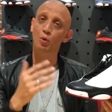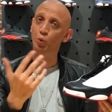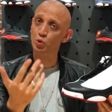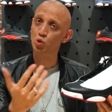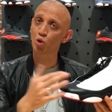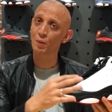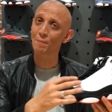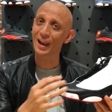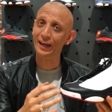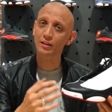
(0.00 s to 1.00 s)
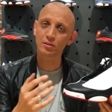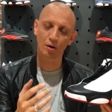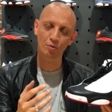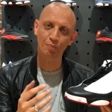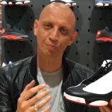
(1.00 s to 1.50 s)
What is called the black
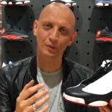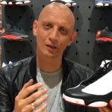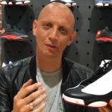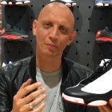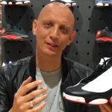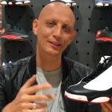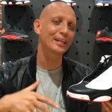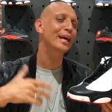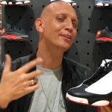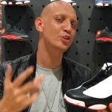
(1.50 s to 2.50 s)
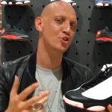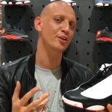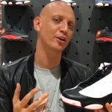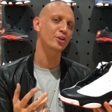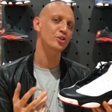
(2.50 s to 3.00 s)
toe, but later
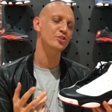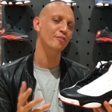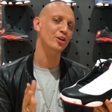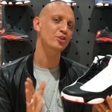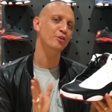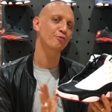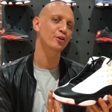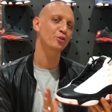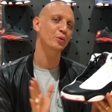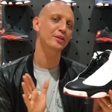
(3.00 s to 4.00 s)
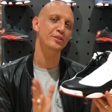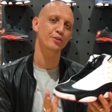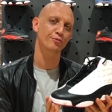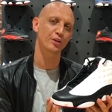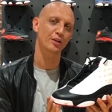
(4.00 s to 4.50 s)
generations have actually referred to it as a
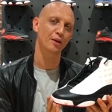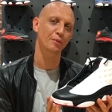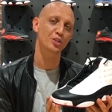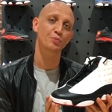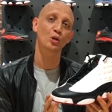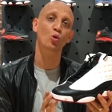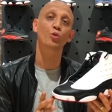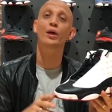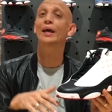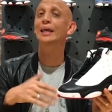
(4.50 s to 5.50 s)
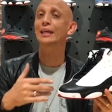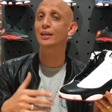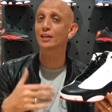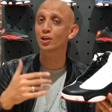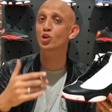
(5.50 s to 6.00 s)
different name, and it's been called the
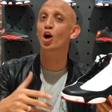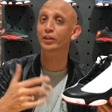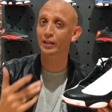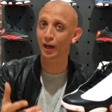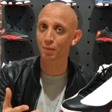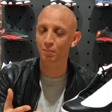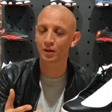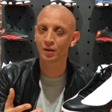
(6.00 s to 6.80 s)
He Got Game.